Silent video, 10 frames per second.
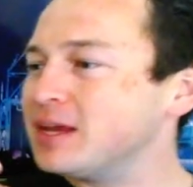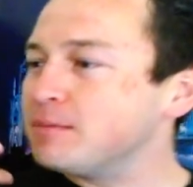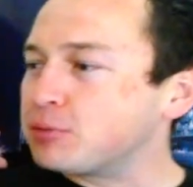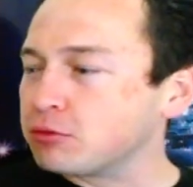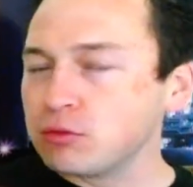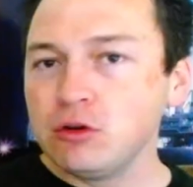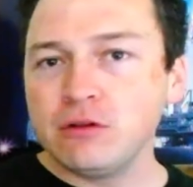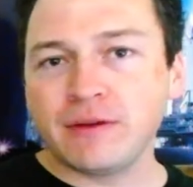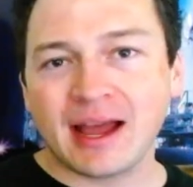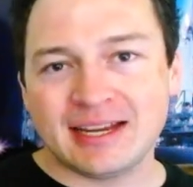prove
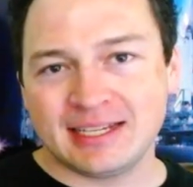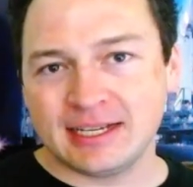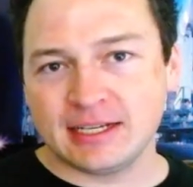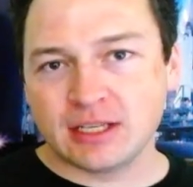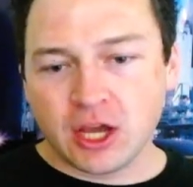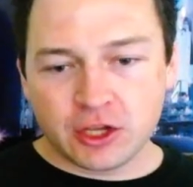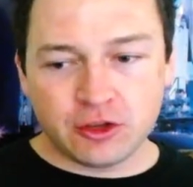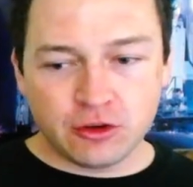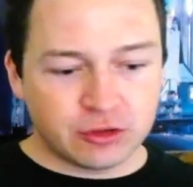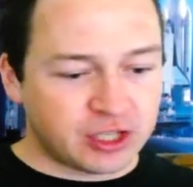ideas
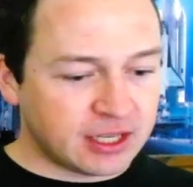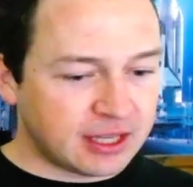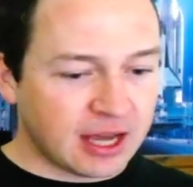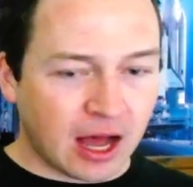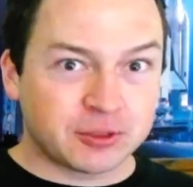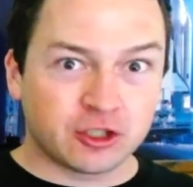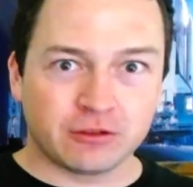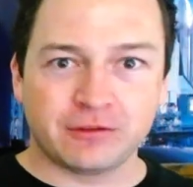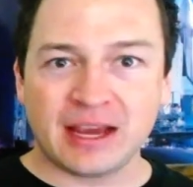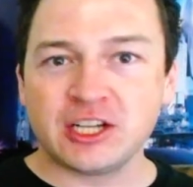using the
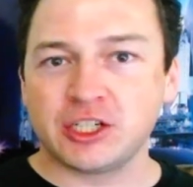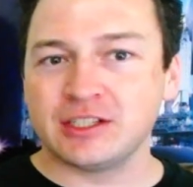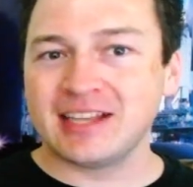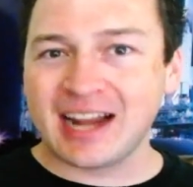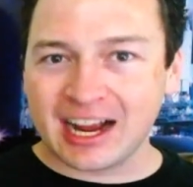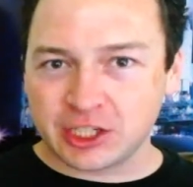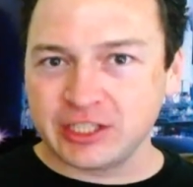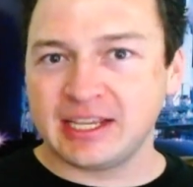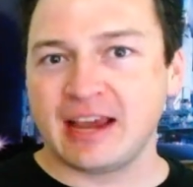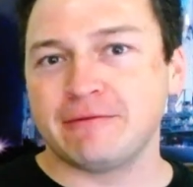observations that actually
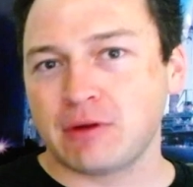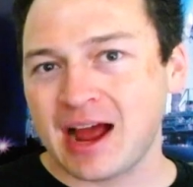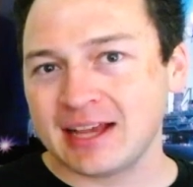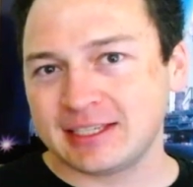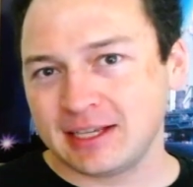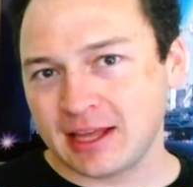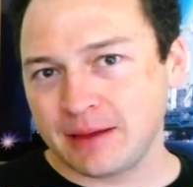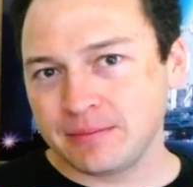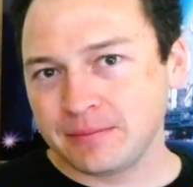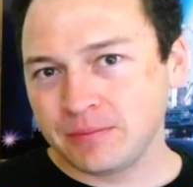gave rise to
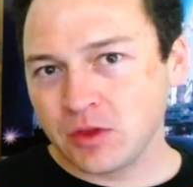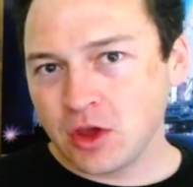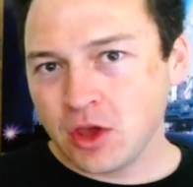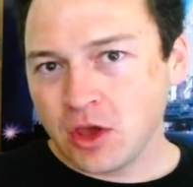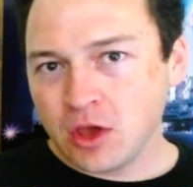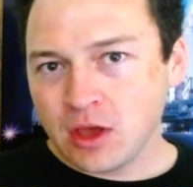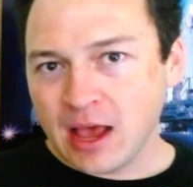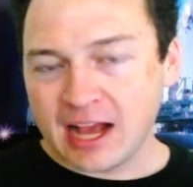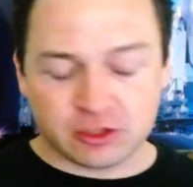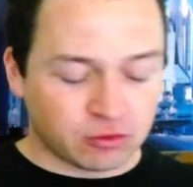them.
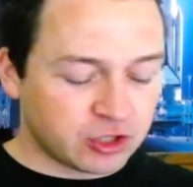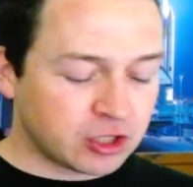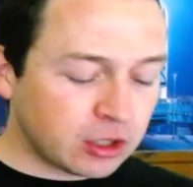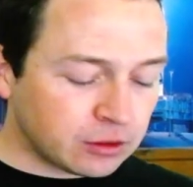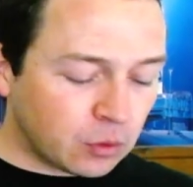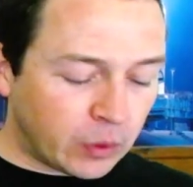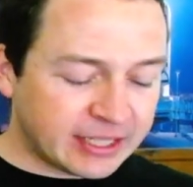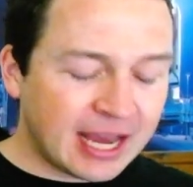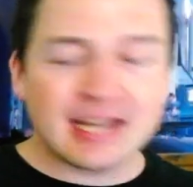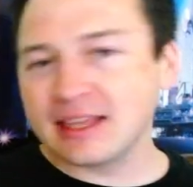As a result, we
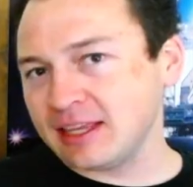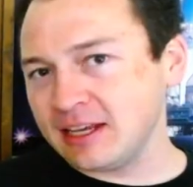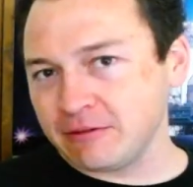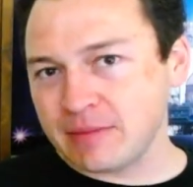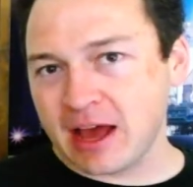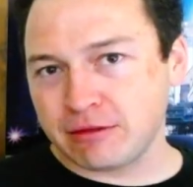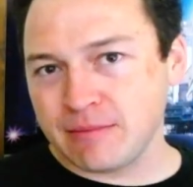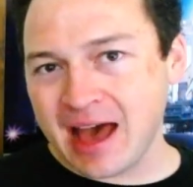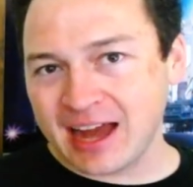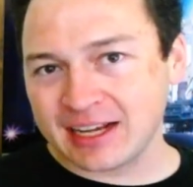tend to think of
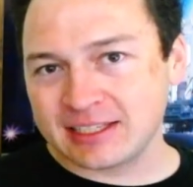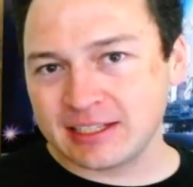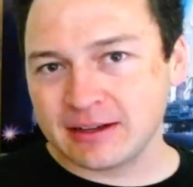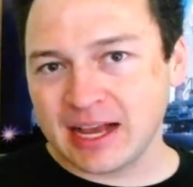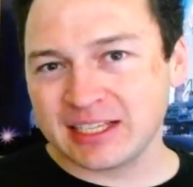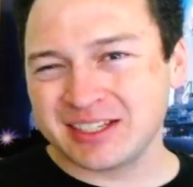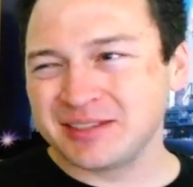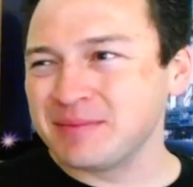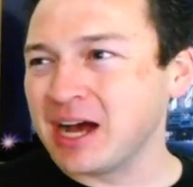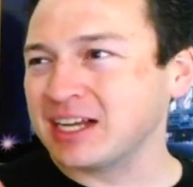mathematics as
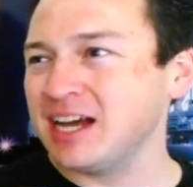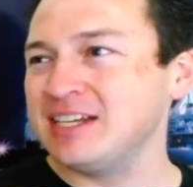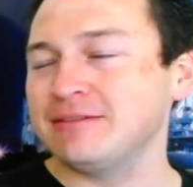a kind of